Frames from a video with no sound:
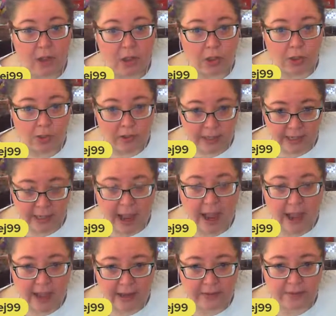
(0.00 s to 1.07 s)
Look at
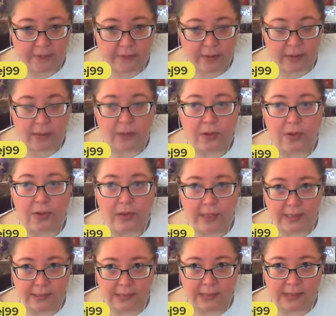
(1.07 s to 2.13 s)
Hive, look
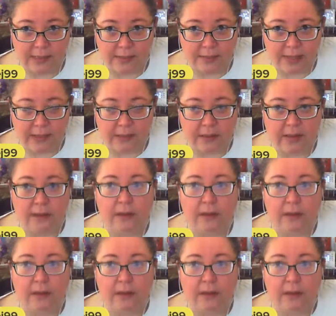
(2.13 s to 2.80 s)
at Steemit,